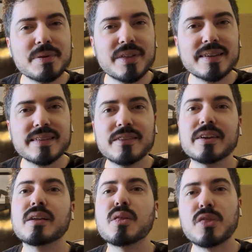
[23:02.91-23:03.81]

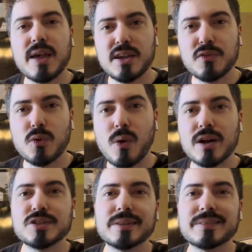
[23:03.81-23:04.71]
Thanksgiving. Thank you for
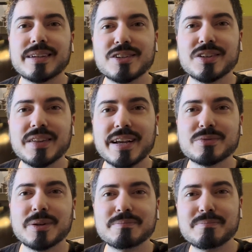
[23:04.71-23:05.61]
watching. Catch you on the next
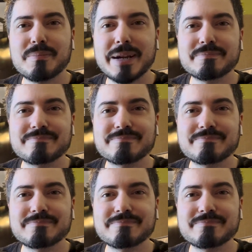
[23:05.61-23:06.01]
one. Bye.